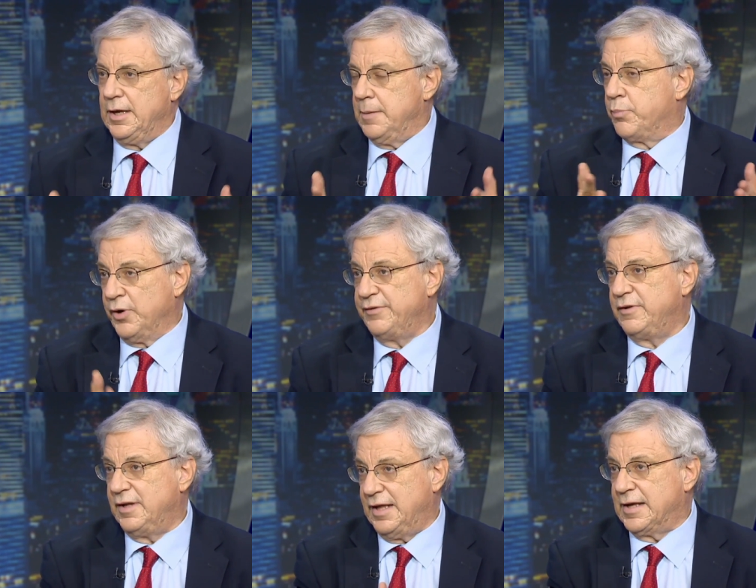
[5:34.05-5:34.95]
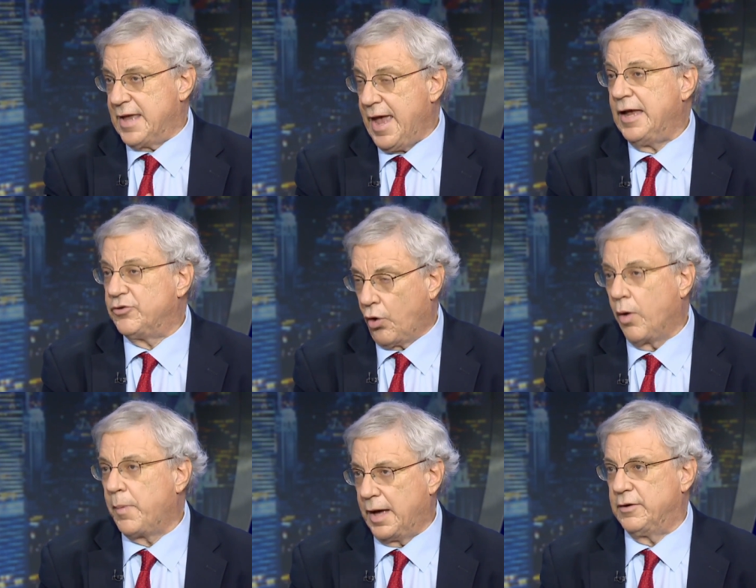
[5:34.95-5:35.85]
imprisoned in a cage
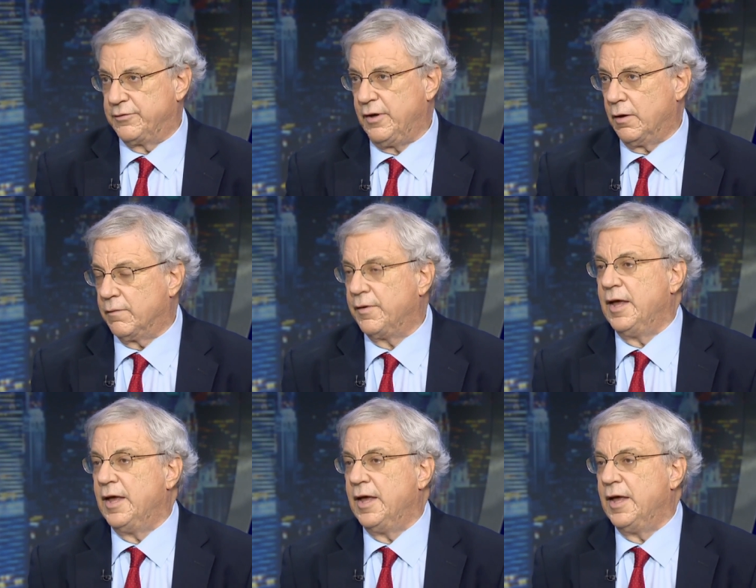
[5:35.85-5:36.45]
all by yourself